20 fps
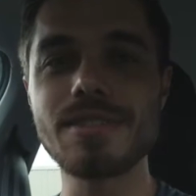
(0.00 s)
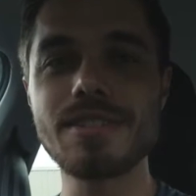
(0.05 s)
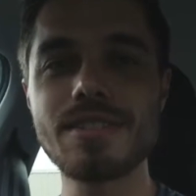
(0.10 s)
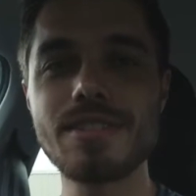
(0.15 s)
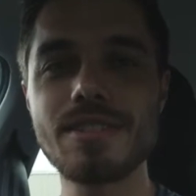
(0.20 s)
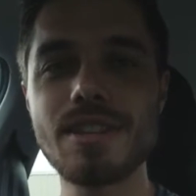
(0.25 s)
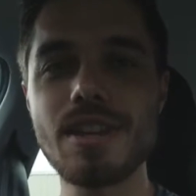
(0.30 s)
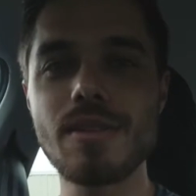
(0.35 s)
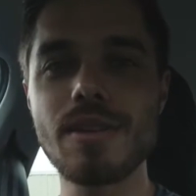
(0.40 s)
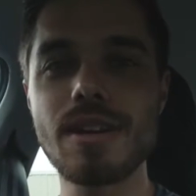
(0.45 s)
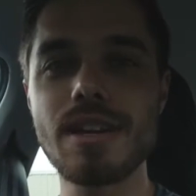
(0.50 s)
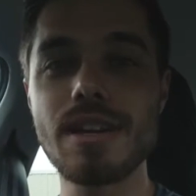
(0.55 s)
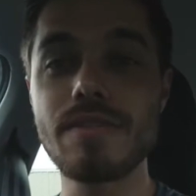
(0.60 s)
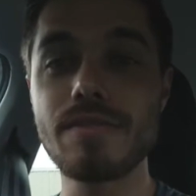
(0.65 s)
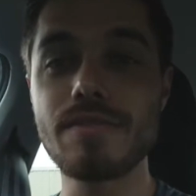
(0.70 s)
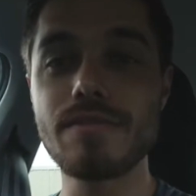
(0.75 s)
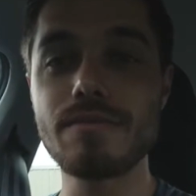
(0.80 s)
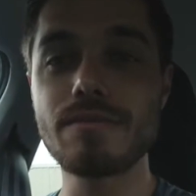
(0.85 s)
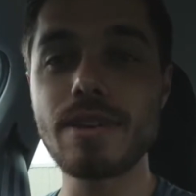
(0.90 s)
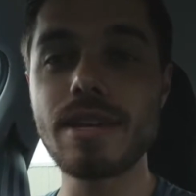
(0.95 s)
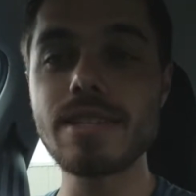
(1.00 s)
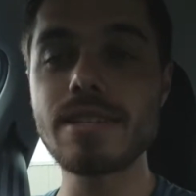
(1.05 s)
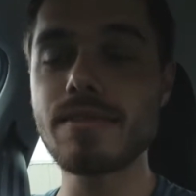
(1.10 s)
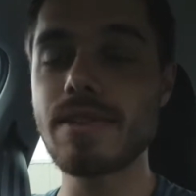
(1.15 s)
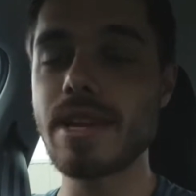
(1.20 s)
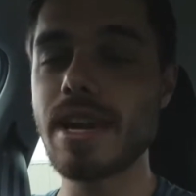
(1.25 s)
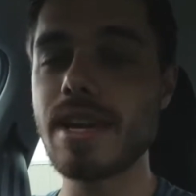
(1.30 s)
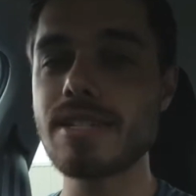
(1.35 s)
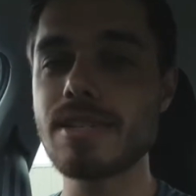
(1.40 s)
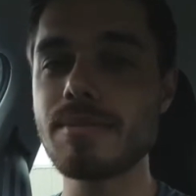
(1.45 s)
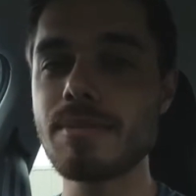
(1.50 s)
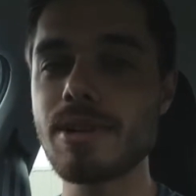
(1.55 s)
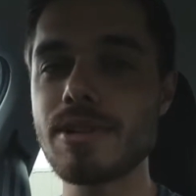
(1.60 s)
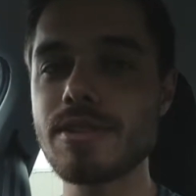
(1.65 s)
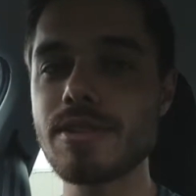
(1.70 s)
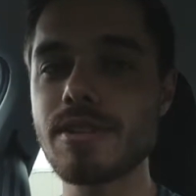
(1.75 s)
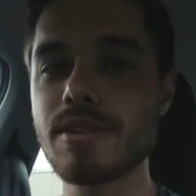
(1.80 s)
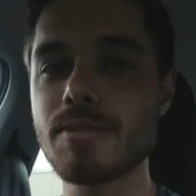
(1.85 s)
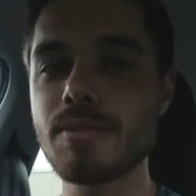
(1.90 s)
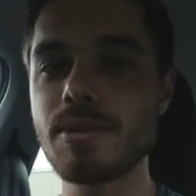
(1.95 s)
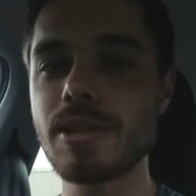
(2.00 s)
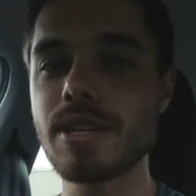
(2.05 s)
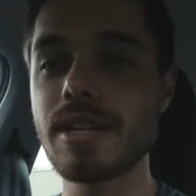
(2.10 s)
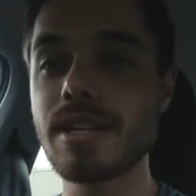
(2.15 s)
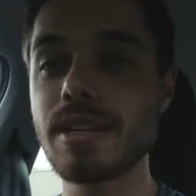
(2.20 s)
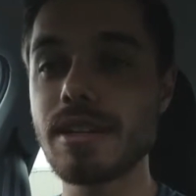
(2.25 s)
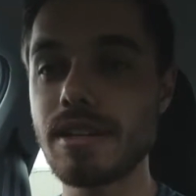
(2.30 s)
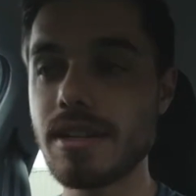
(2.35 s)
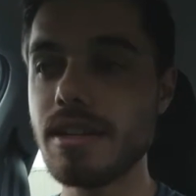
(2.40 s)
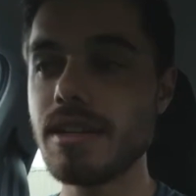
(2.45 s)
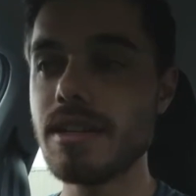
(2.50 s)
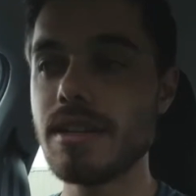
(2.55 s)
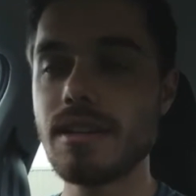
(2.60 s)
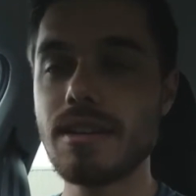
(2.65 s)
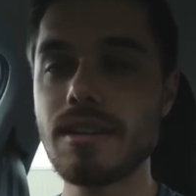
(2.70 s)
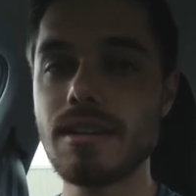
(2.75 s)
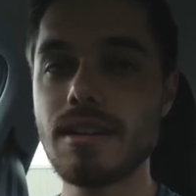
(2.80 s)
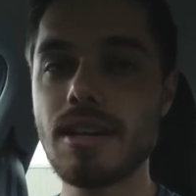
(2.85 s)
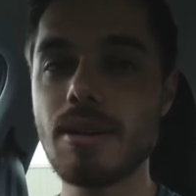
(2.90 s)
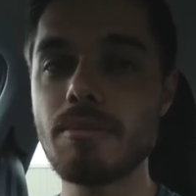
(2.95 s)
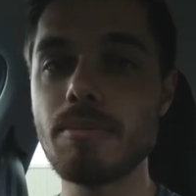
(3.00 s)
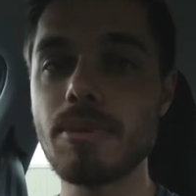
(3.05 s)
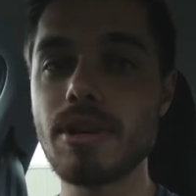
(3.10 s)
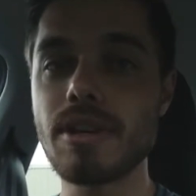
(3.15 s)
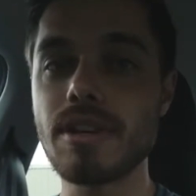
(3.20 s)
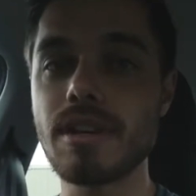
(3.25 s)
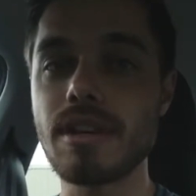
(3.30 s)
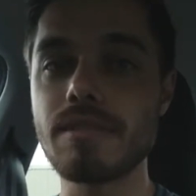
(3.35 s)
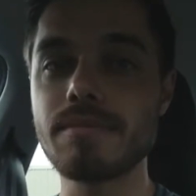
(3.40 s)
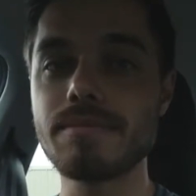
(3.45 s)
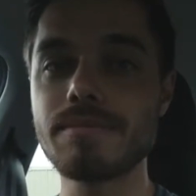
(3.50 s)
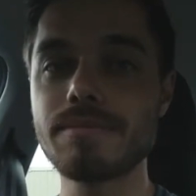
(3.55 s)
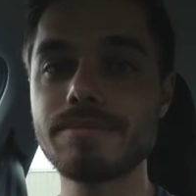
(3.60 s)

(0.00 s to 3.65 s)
So uh, if Rains of Castamere starts playing, I'm booking it.